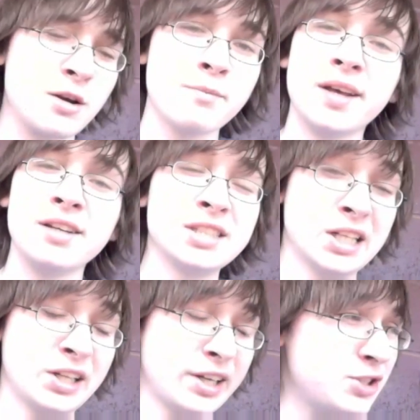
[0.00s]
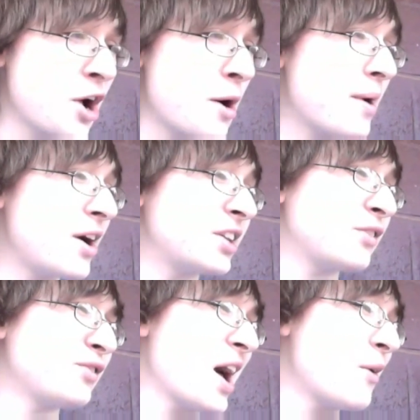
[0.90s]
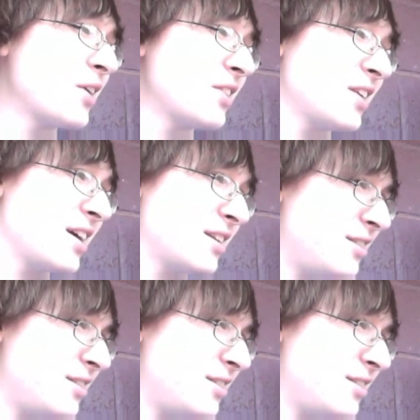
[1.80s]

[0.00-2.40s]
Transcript: on penises, click strawberry, and a flower in the end.